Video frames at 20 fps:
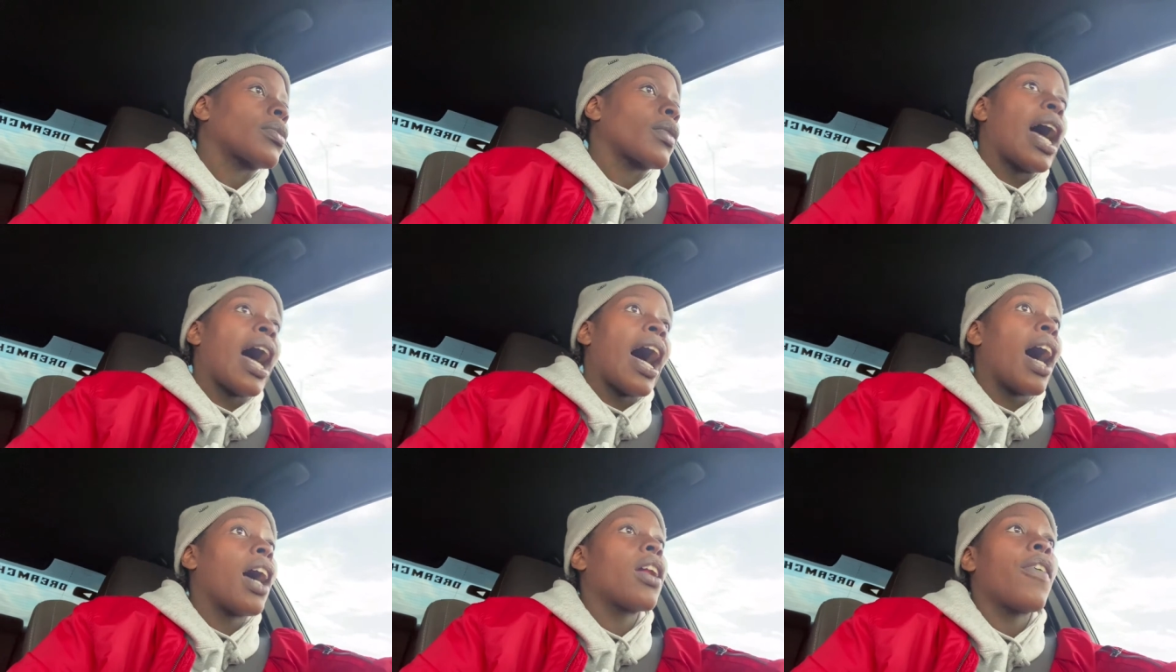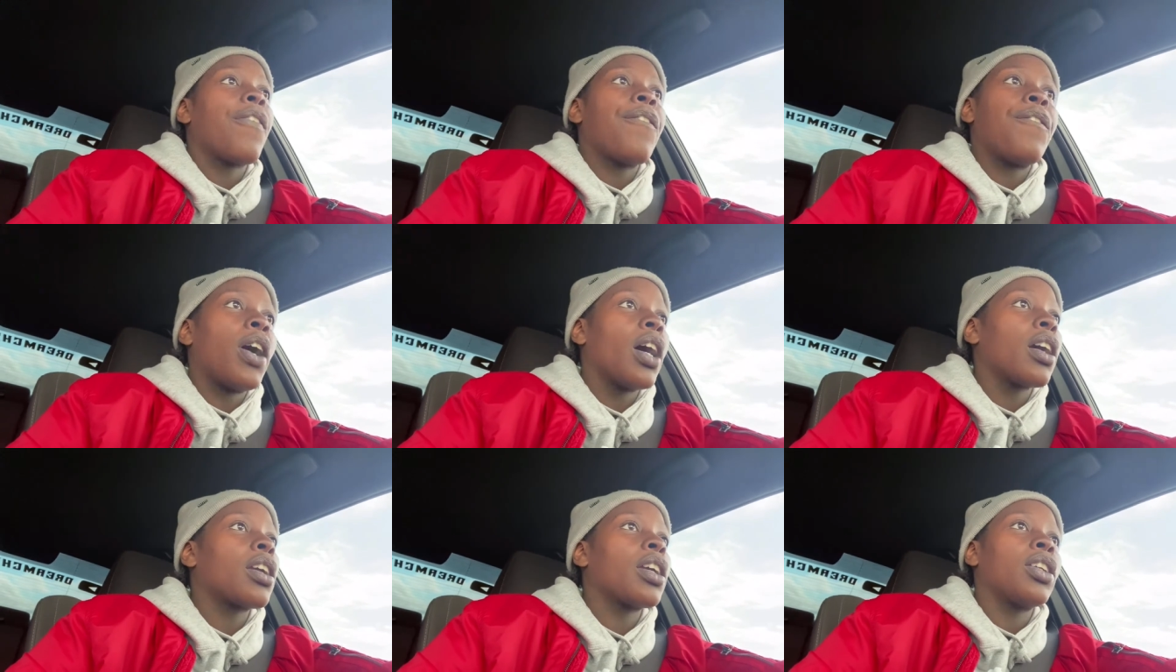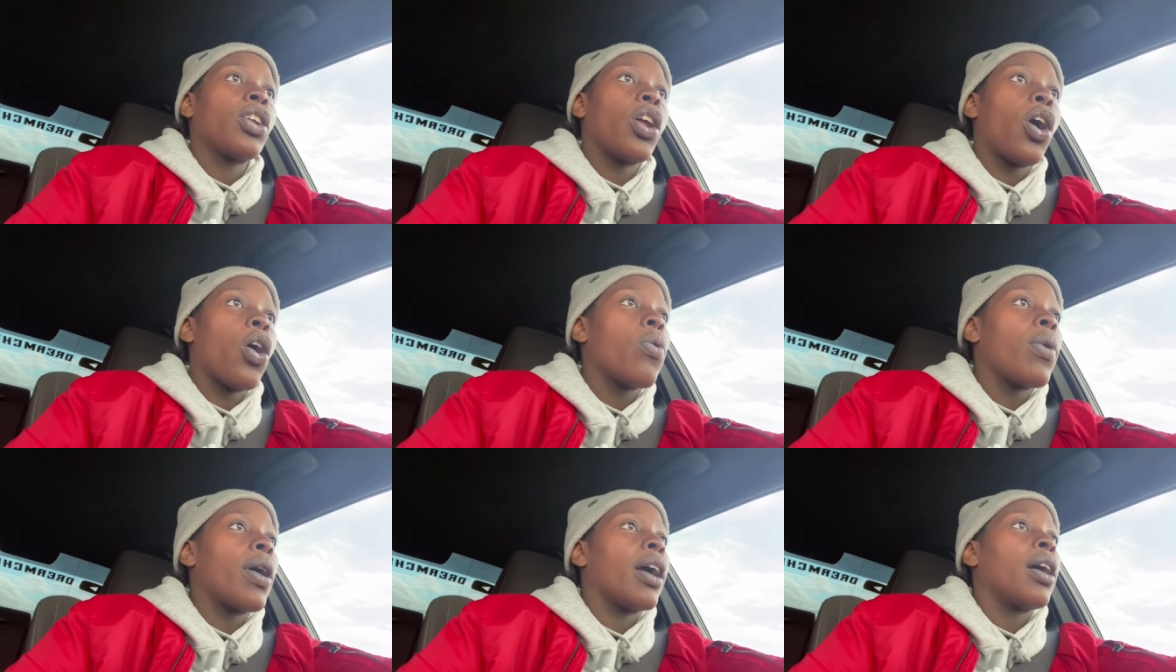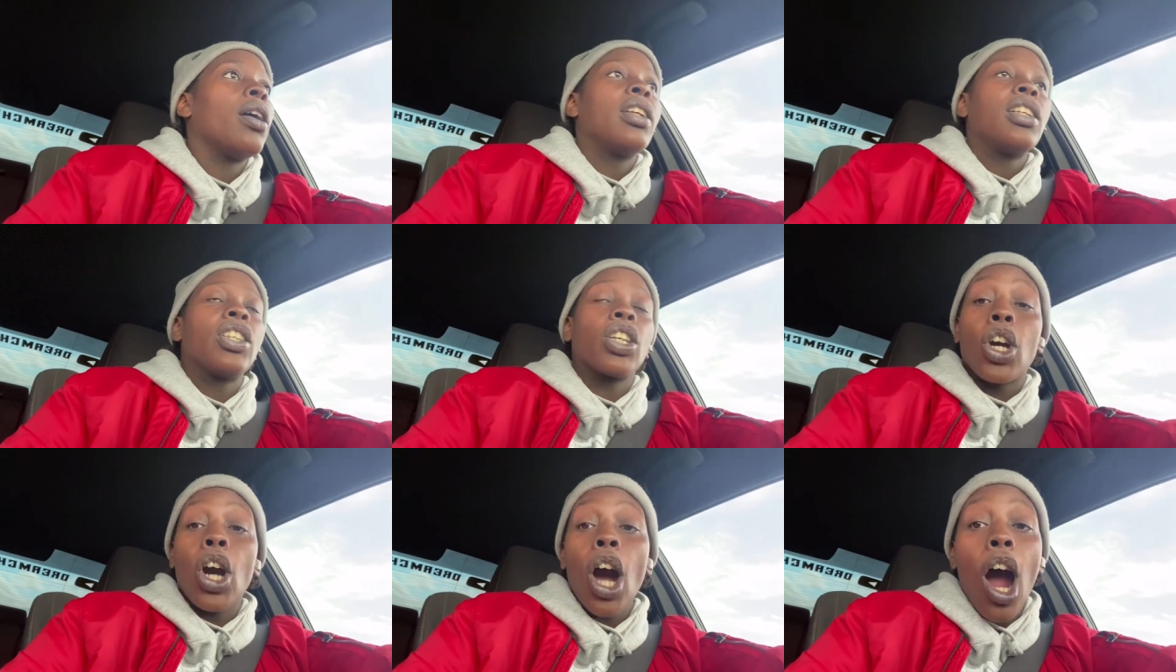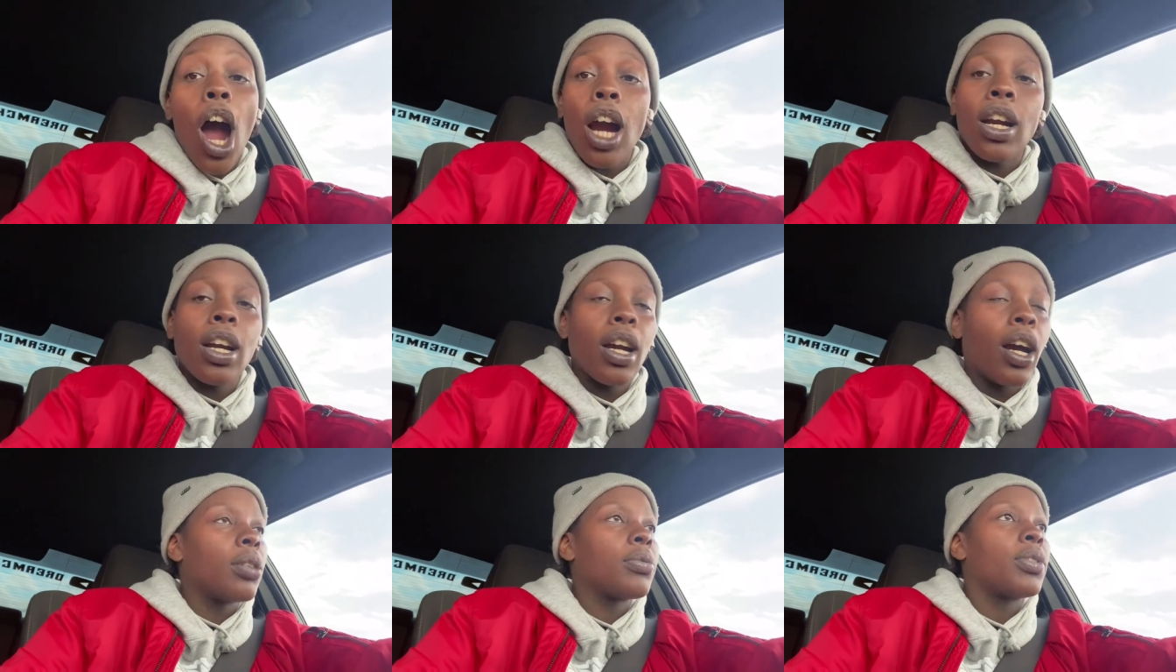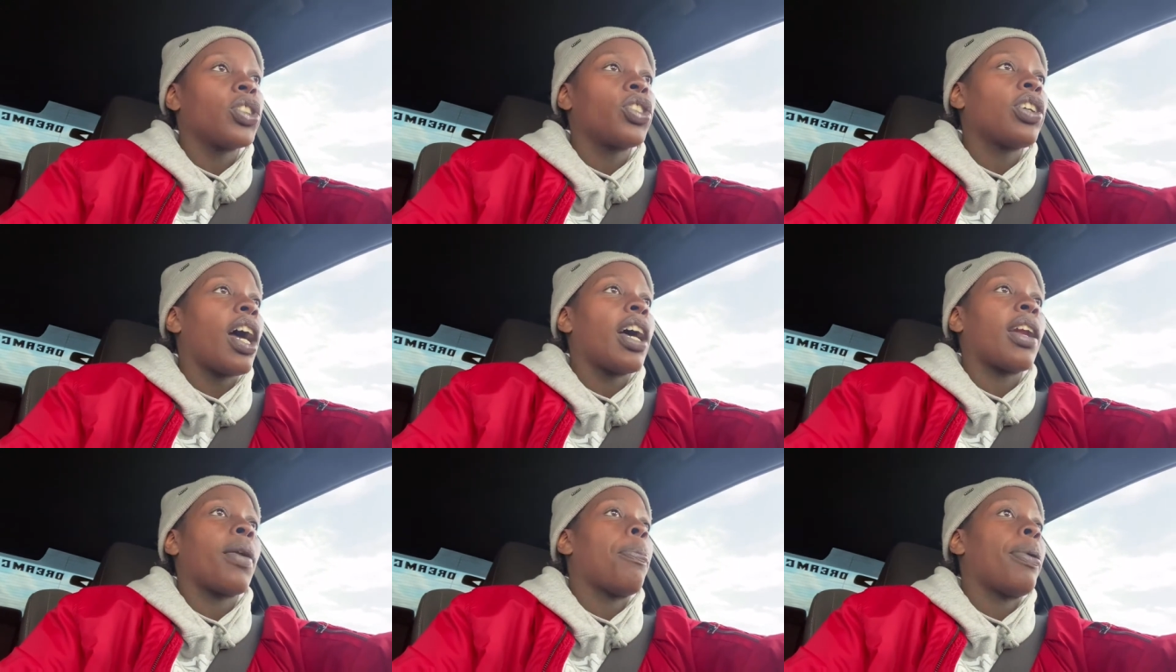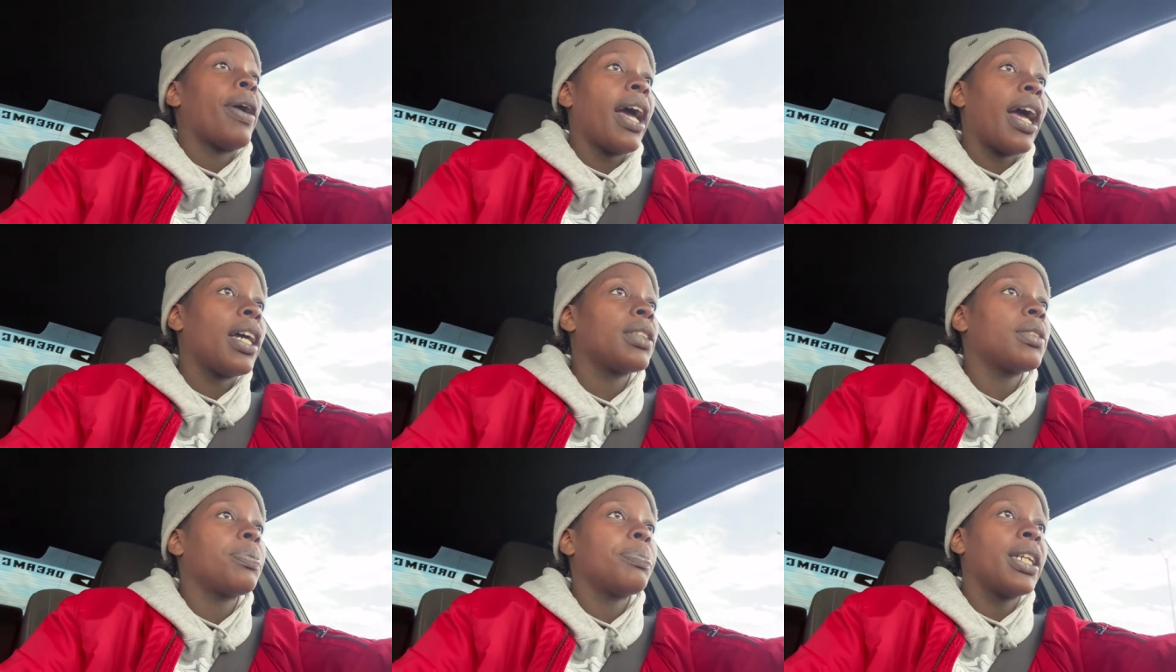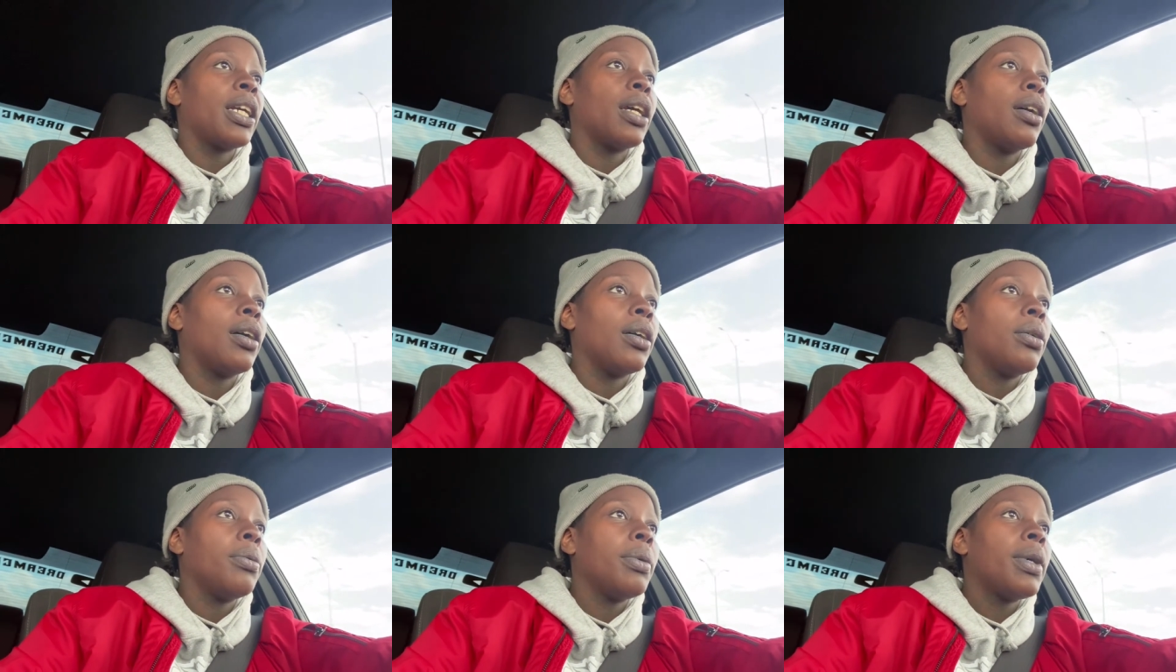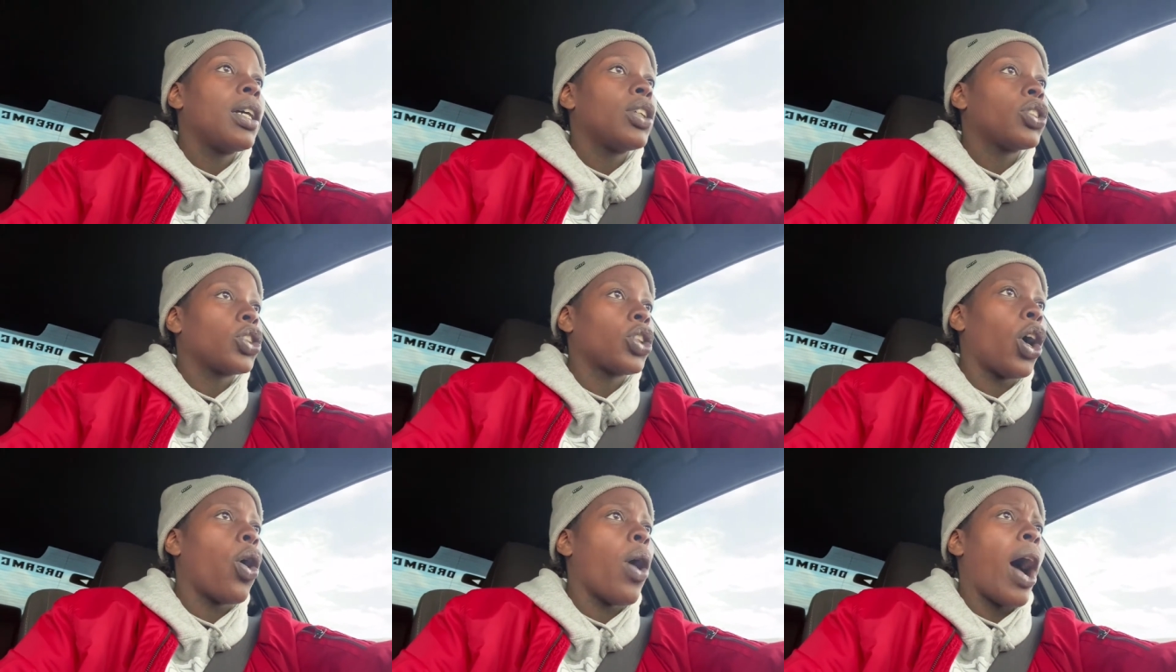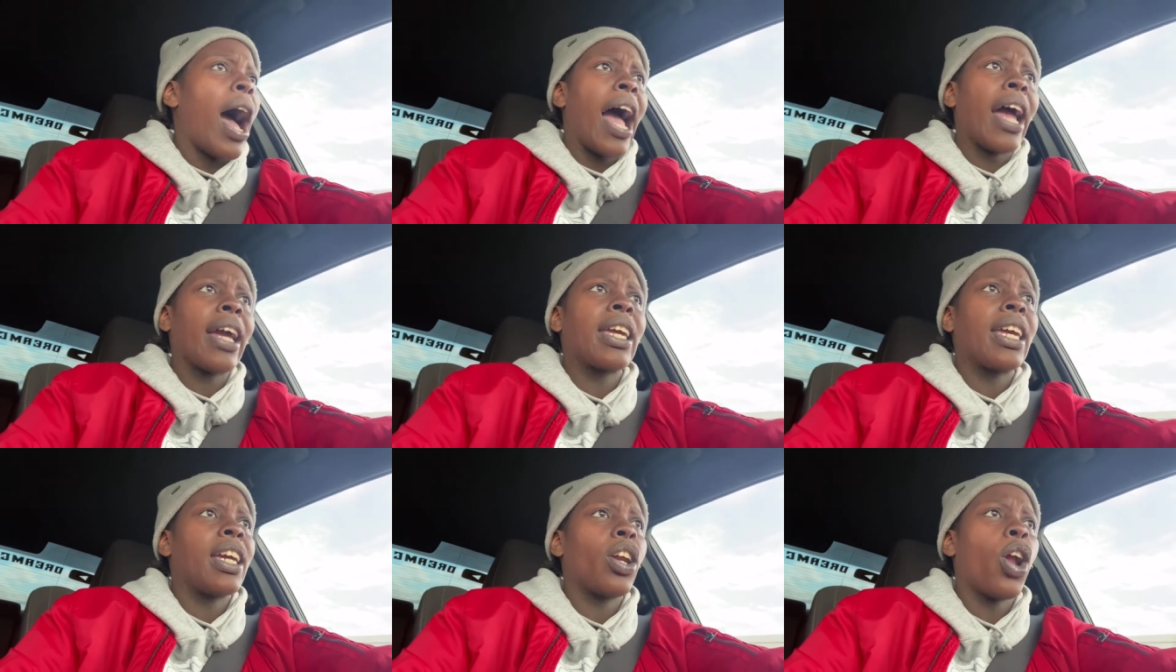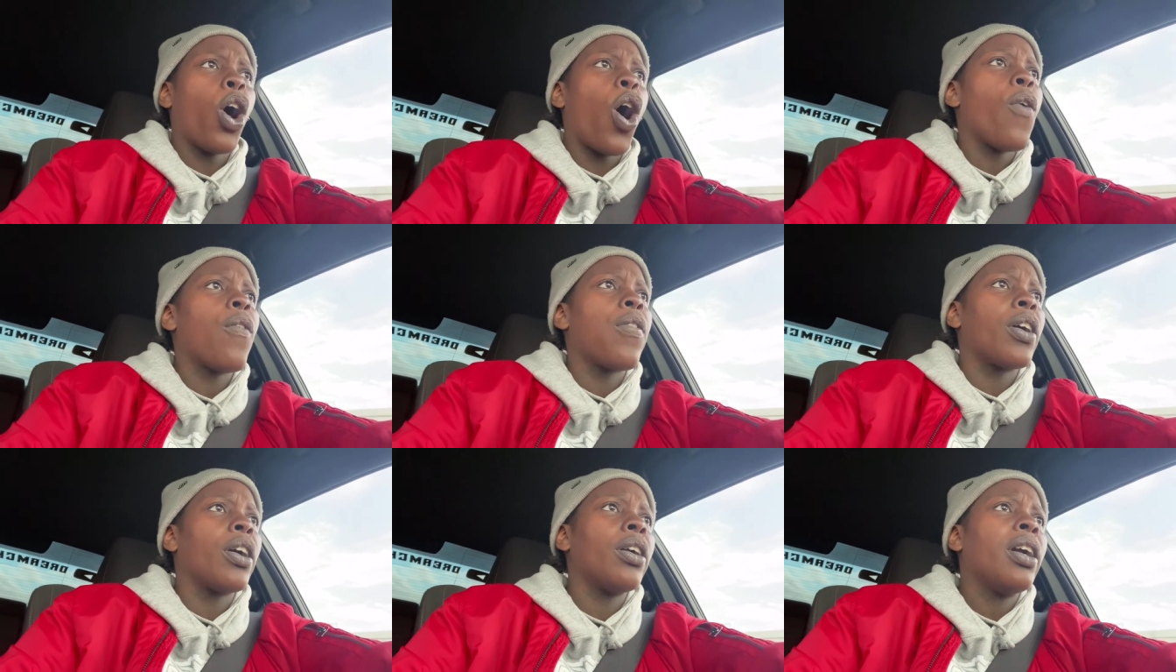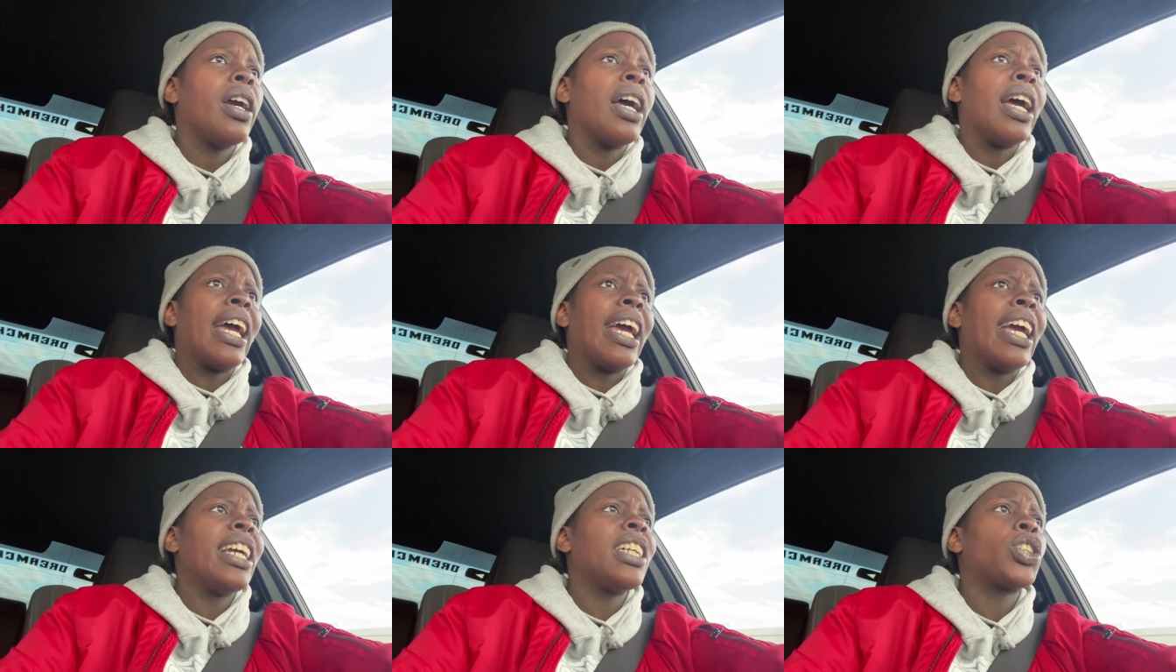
out of nowhere, the car comes and try to pass me up so I get over, he